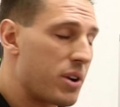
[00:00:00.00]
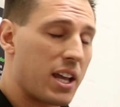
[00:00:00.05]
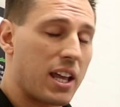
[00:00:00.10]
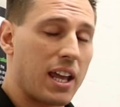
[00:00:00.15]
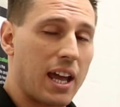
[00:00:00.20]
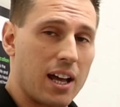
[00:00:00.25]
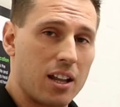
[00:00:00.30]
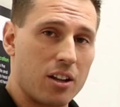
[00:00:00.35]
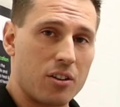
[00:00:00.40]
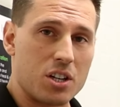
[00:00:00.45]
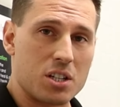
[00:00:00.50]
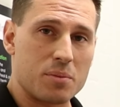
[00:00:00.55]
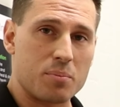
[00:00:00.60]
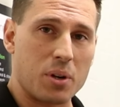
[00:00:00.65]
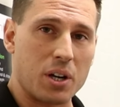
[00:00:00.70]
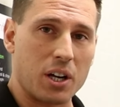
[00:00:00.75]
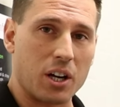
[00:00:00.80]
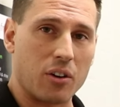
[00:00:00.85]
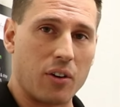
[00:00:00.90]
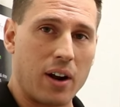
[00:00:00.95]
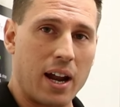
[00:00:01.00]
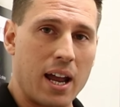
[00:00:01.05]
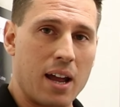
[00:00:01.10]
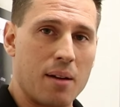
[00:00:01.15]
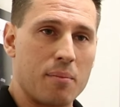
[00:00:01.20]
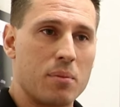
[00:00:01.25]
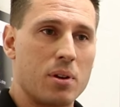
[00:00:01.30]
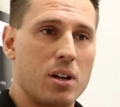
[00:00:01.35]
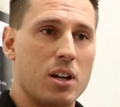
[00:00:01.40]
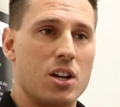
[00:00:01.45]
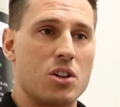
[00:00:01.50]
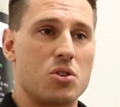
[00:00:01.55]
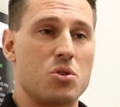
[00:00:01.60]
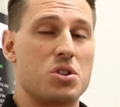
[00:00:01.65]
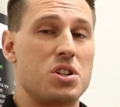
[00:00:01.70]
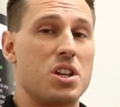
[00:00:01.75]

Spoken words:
calories per gram to